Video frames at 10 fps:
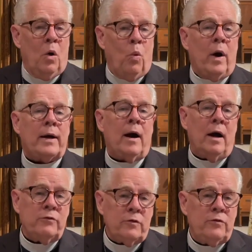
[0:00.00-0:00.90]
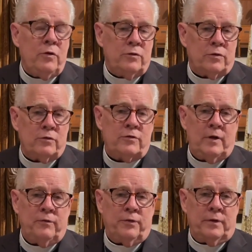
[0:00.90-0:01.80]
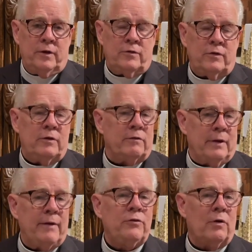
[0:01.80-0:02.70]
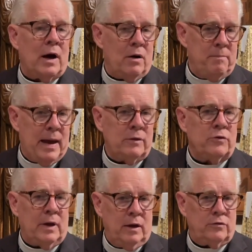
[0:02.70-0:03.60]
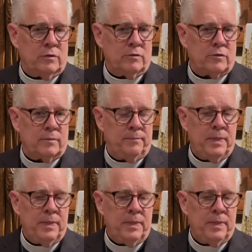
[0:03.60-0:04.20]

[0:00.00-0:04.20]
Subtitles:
What constitutes her sinfulness is left to our imaginations.